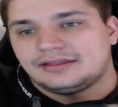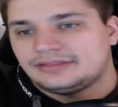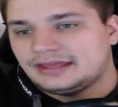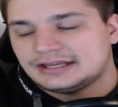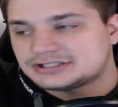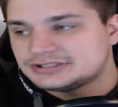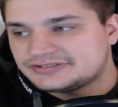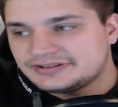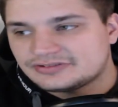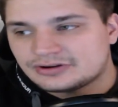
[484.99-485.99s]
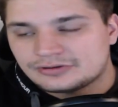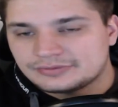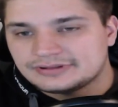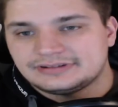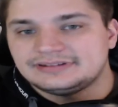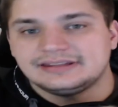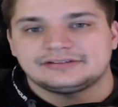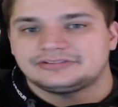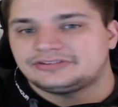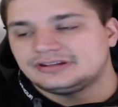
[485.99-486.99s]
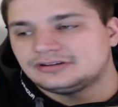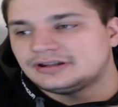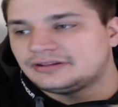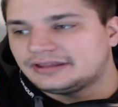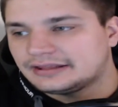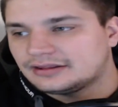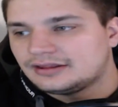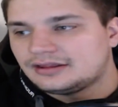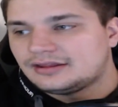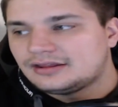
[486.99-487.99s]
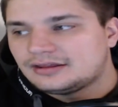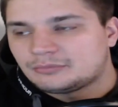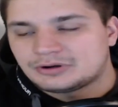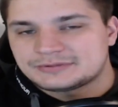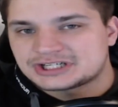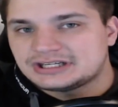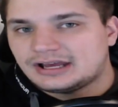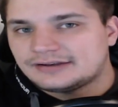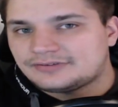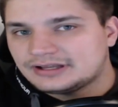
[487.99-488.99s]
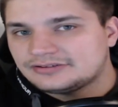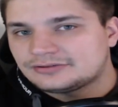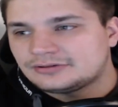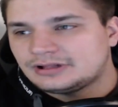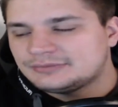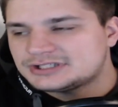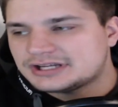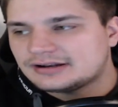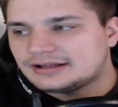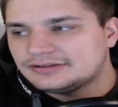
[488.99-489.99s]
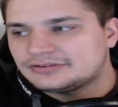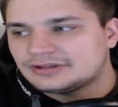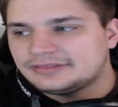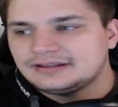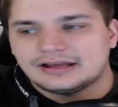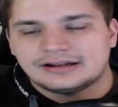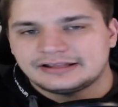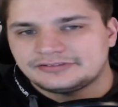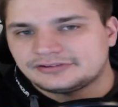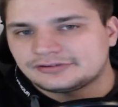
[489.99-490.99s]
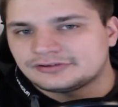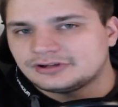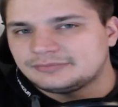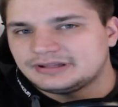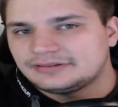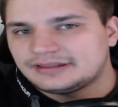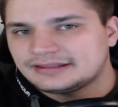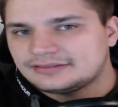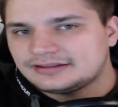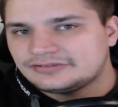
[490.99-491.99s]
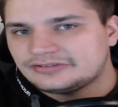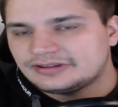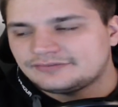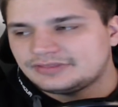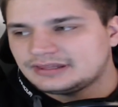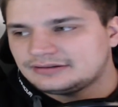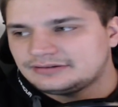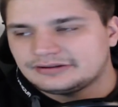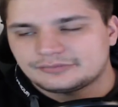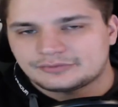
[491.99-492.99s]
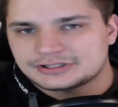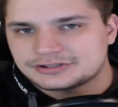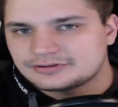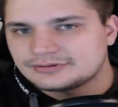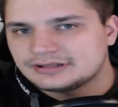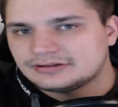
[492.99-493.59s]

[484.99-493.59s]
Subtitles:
The action scenes are ridiculously good. Like pretty much God of High School. I think God of High School could have been like this if they didn't rush through it